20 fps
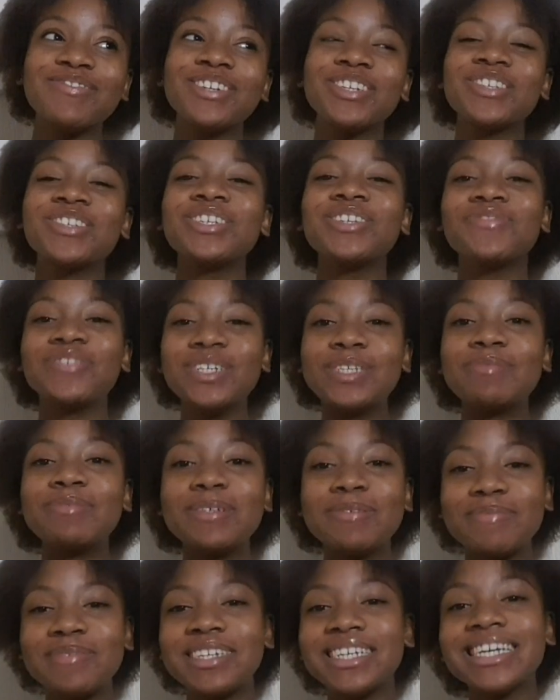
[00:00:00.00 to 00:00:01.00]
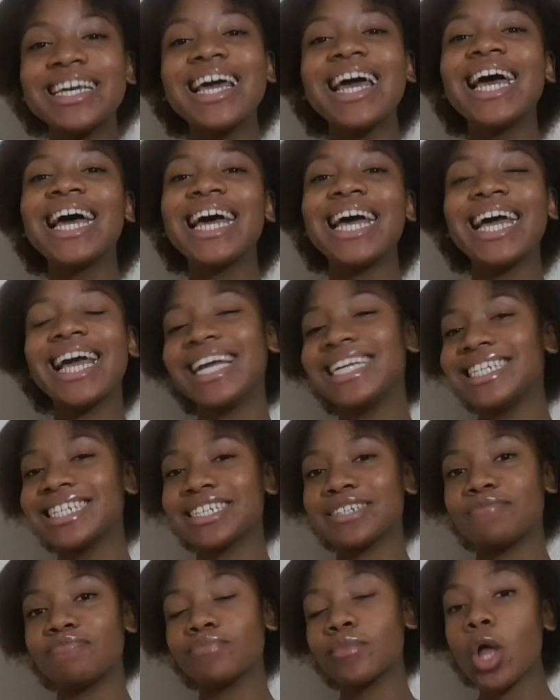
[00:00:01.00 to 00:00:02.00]
person when you first meet me. And
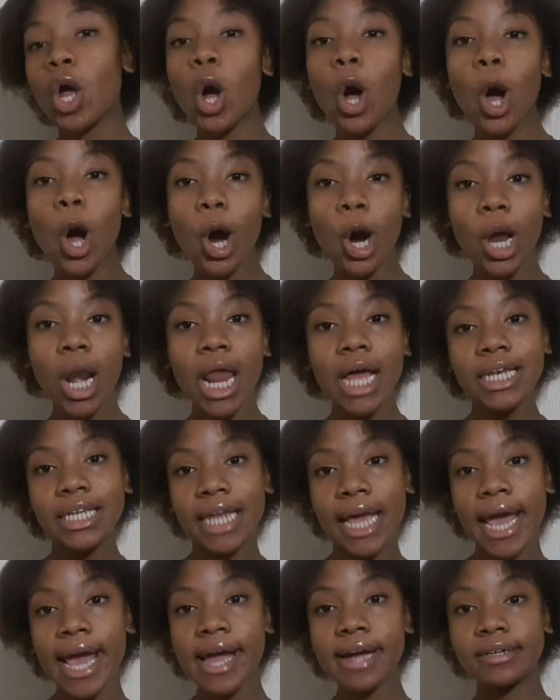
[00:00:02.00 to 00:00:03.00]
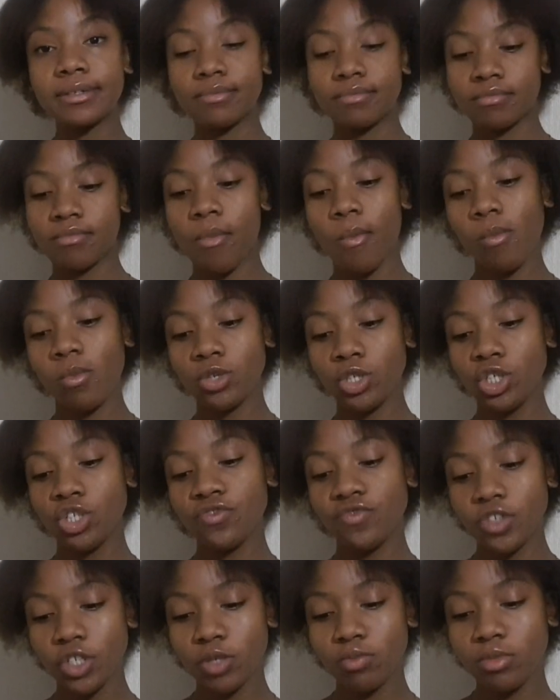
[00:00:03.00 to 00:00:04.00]
all of that, when you
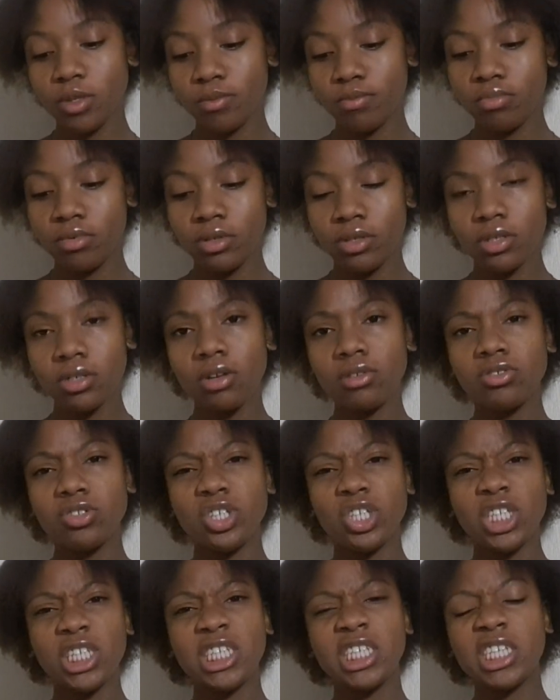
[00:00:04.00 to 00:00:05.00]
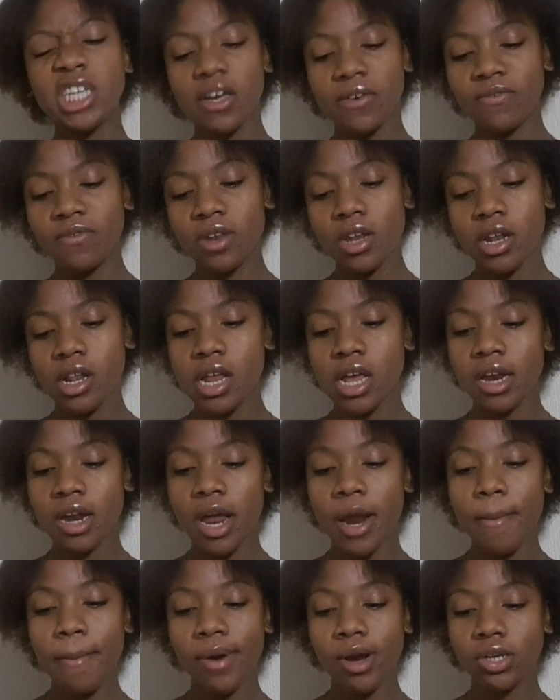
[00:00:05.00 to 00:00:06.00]
first meet me, definitely a
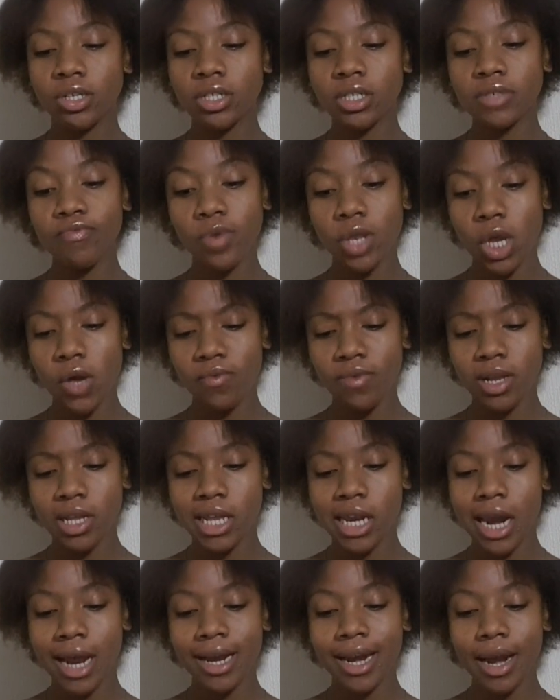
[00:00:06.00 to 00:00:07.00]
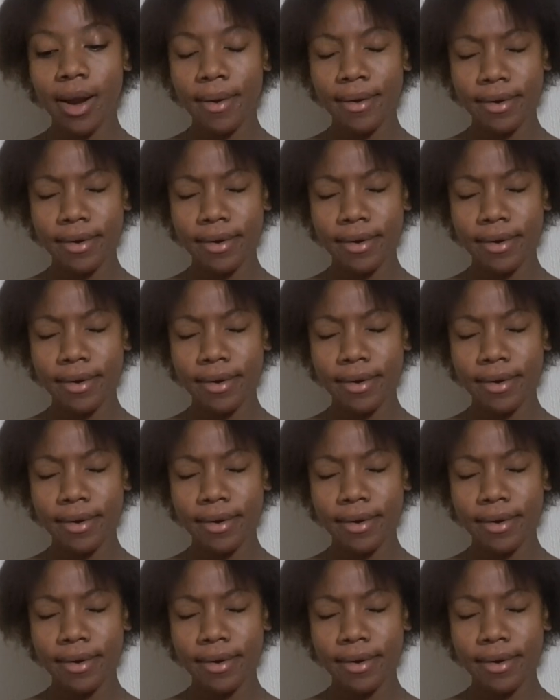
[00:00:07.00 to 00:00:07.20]
nice person. Definitely not.